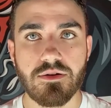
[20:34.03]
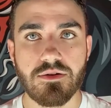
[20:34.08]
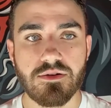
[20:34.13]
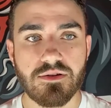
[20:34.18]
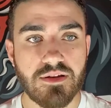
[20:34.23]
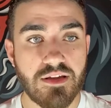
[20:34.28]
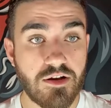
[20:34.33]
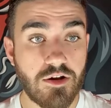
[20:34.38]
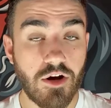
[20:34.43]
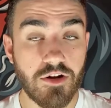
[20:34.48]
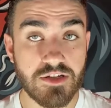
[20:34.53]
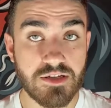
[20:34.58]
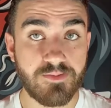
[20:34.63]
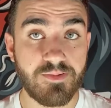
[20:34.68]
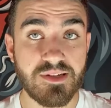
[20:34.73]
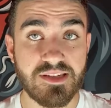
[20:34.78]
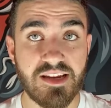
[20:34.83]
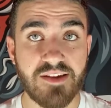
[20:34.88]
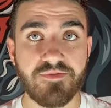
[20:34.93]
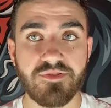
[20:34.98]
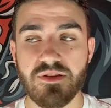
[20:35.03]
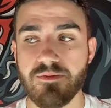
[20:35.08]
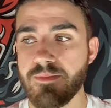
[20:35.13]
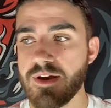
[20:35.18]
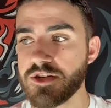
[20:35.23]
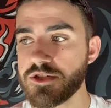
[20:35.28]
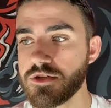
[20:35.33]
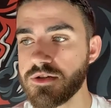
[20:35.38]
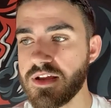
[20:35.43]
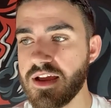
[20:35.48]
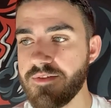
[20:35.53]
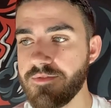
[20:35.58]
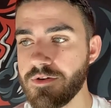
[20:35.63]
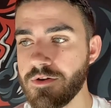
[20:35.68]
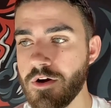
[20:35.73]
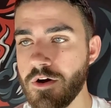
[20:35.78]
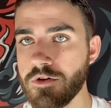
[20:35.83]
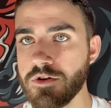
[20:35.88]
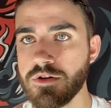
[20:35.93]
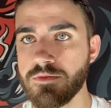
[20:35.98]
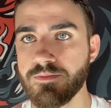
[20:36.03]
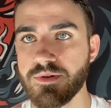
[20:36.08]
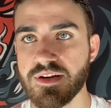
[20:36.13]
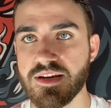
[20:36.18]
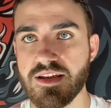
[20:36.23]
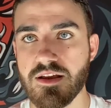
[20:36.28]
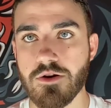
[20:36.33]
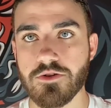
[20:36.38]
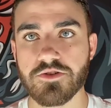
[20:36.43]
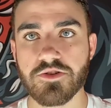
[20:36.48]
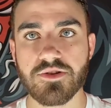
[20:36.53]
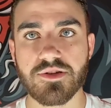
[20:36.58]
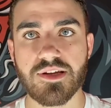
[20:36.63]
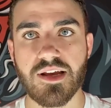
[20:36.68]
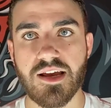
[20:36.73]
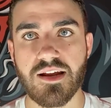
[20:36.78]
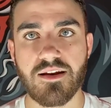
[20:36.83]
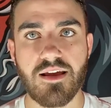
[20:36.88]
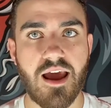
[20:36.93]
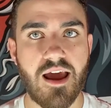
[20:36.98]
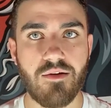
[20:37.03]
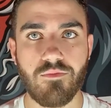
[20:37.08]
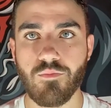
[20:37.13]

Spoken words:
he specifically mentioned Kevin Holland, but he also said,